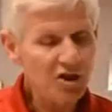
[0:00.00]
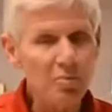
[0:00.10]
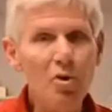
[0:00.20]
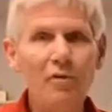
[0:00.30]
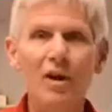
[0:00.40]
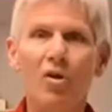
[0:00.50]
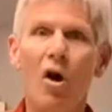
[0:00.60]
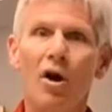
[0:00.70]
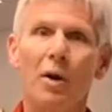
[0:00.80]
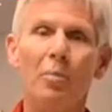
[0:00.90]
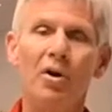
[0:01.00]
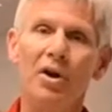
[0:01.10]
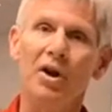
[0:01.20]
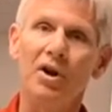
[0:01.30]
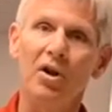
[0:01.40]
it's moving along at a
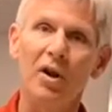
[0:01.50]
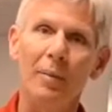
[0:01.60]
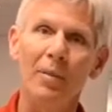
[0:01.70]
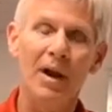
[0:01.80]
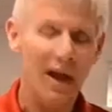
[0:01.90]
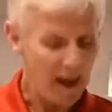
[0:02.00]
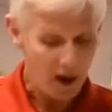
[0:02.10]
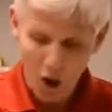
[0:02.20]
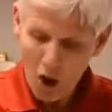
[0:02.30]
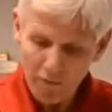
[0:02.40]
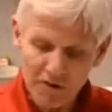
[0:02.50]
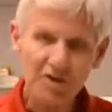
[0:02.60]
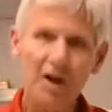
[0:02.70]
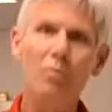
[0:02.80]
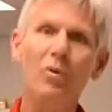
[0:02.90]
pretty good clip, and all of a
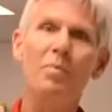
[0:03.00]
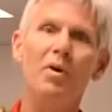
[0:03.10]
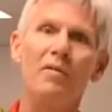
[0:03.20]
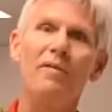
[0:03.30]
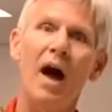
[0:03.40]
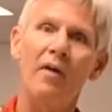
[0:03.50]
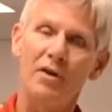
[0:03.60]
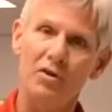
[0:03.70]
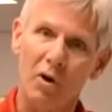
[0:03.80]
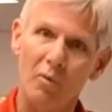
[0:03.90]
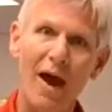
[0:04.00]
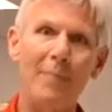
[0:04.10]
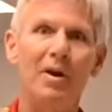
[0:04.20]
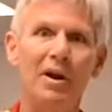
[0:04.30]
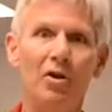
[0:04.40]
sudden we put a valve into a
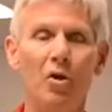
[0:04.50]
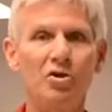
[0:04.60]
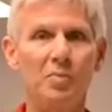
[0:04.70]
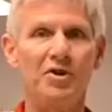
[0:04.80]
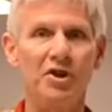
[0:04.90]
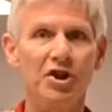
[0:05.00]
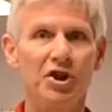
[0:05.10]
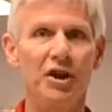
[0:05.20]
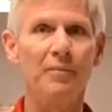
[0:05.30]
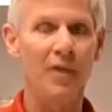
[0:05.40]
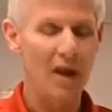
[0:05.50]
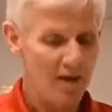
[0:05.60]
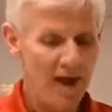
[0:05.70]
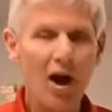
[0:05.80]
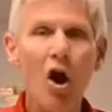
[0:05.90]
rapidly closed position,
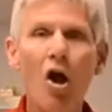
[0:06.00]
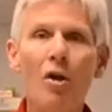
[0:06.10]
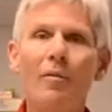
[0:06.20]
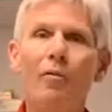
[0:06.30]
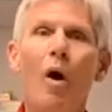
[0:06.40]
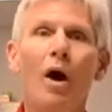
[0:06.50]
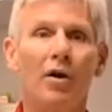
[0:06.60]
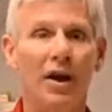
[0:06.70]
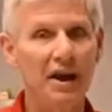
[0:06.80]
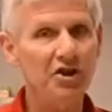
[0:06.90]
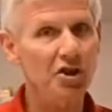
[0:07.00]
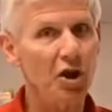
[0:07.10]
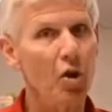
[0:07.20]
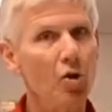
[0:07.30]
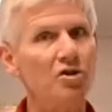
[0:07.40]
that column of water hits
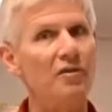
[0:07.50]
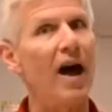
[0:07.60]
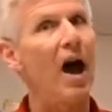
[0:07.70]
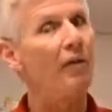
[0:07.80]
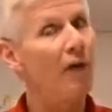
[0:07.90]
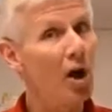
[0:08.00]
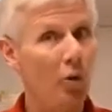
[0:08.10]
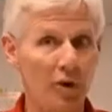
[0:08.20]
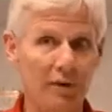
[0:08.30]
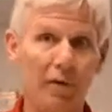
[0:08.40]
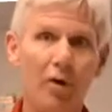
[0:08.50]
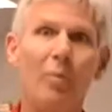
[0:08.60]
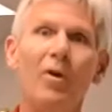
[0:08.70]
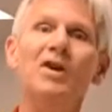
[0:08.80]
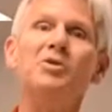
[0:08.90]
the closed valve,
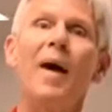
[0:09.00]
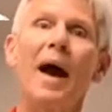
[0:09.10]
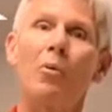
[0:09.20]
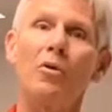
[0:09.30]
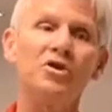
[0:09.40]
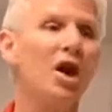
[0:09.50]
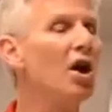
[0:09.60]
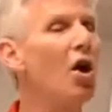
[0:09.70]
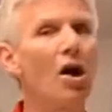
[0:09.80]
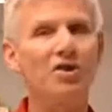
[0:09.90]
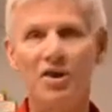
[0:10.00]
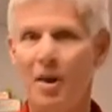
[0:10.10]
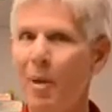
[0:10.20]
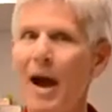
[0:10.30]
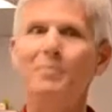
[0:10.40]
reverberates backwards,
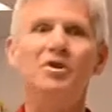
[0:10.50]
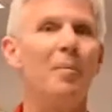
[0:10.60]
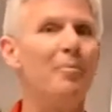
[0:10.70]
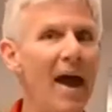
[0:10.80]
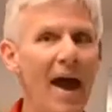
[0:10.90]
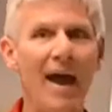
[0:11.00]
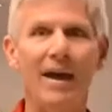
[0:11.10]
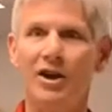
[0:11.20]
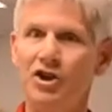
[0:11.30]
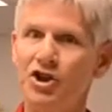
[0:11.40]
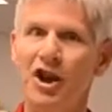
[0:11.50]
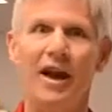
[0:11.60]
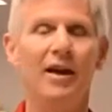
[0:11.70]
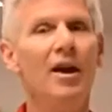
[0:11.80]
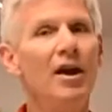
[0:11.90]
causing the pipes to bang and
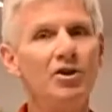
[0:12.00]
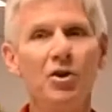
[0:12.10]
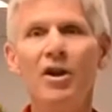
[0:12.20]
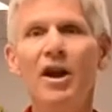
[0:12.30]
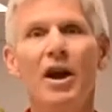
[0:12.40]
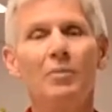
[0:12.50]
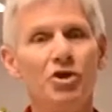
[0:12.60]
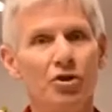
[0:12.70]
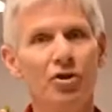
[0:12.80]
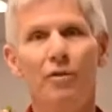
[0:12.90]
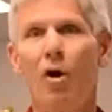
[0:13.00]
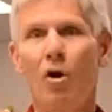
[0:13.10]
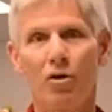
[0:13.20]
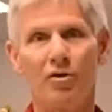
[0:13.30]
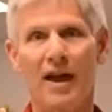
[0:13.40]
shake. So again, I'm sure you've
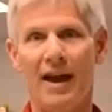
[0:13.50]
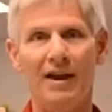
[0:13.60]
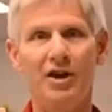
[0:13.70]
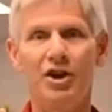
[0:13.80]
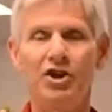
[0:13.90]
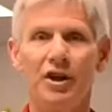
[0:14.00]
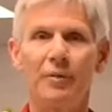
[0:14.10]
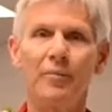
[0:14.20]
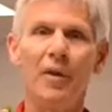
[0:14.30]
all heard that condition.